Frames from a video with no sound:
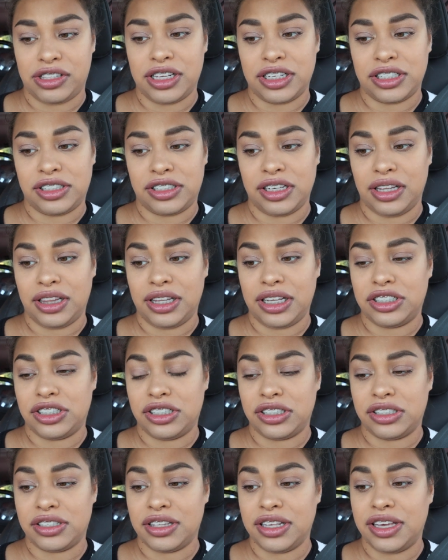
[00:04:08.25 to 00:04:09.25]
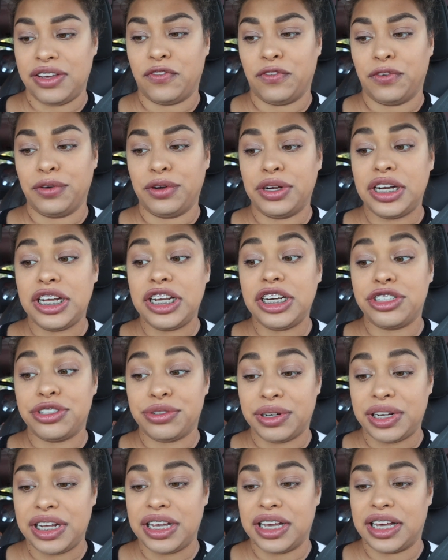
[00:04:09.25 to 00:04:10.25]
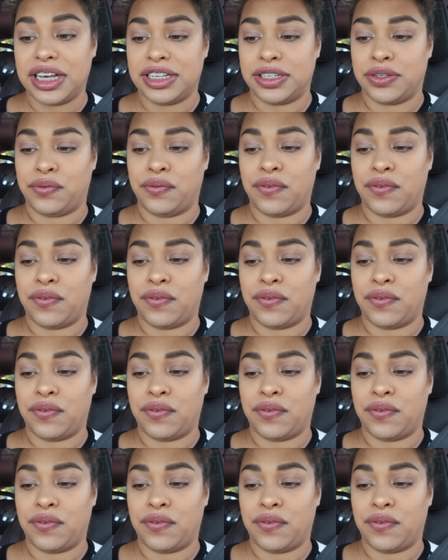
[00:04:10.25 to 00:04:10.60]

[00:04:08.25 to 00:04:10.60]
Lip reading: This deliciously fruity drink is